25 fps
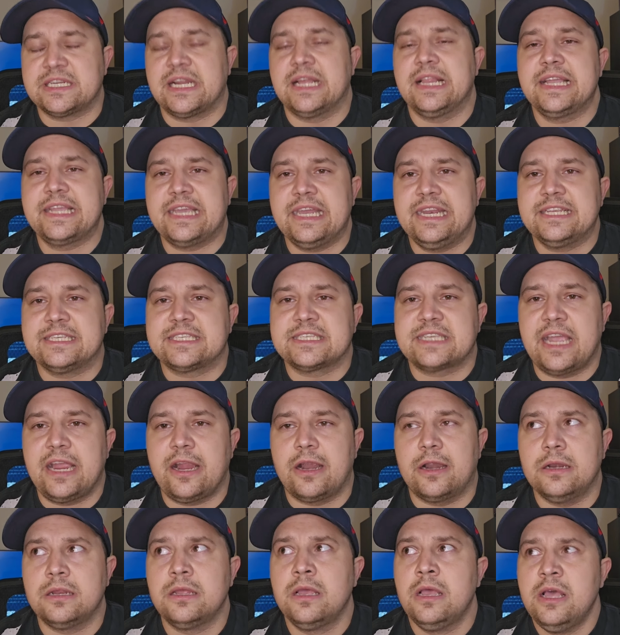I like getting
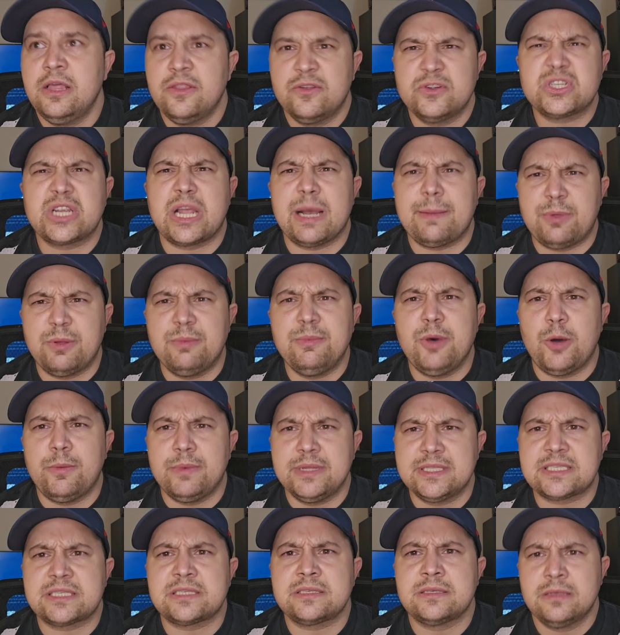scared. There's a couple
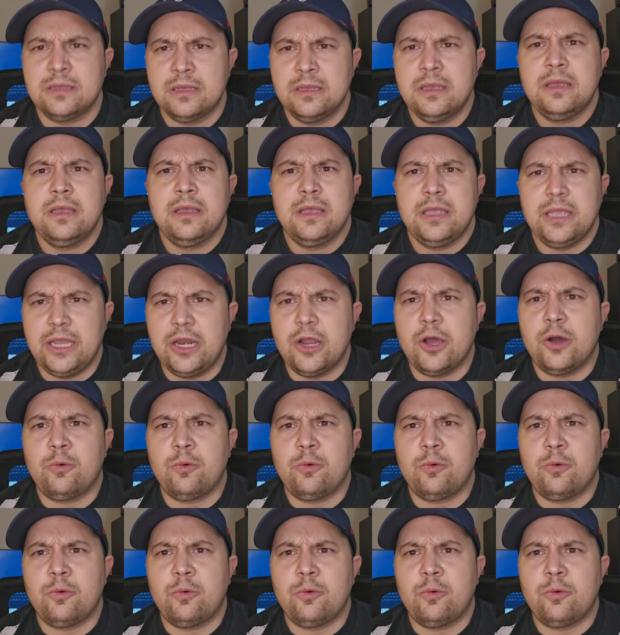moments you